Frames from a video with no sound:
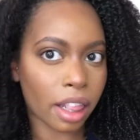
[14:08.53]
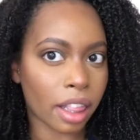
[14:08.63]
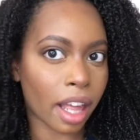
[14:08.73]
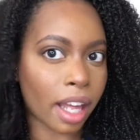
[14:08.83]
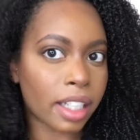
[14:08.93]

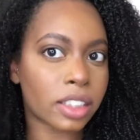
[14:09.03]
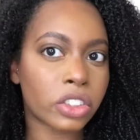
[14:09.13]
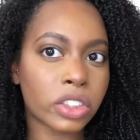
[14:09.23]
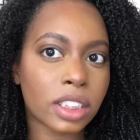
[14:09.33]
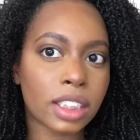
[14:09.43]

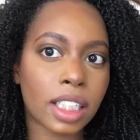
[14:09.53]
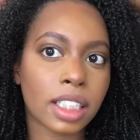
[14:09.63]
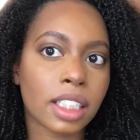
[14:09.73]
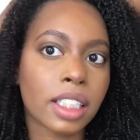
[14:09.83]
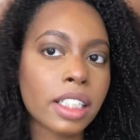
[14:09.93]
that's just a
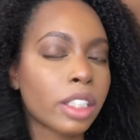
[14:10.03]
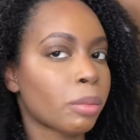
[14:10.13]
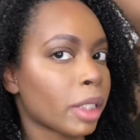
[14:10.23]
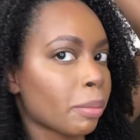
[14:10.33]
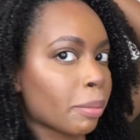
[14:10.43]
little
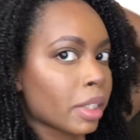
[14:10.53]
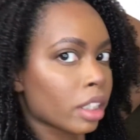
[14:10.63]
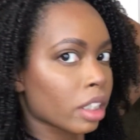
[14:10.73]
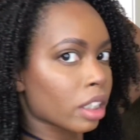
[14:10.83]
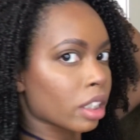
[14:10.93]
bit
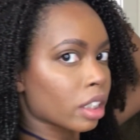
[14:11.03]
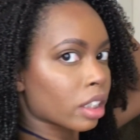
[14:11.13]
bigger.